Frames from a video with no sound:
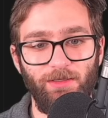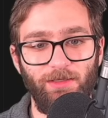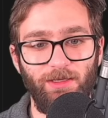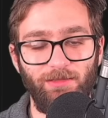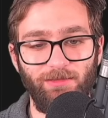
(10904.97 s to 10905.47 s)

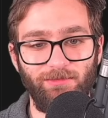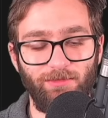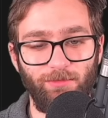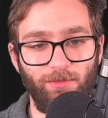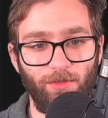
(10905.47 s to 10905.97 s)
it needs
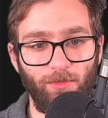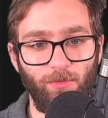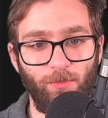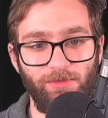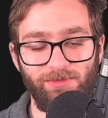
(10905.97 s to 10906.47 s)
to know
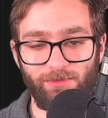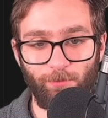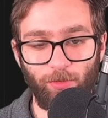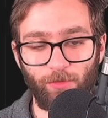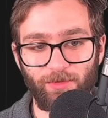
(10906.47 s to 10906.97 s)
which
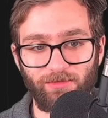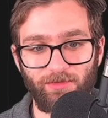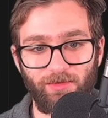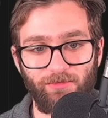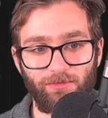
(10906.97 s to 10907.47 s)
port
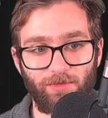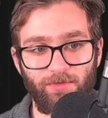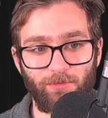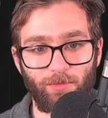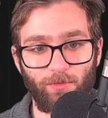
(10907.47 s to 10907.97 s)
it's
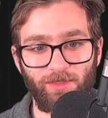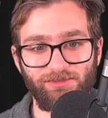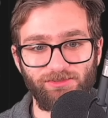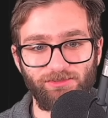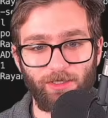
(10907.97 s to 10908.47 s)
serving
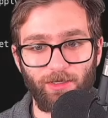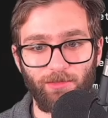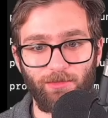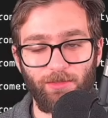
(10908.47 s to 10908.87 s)
requests on.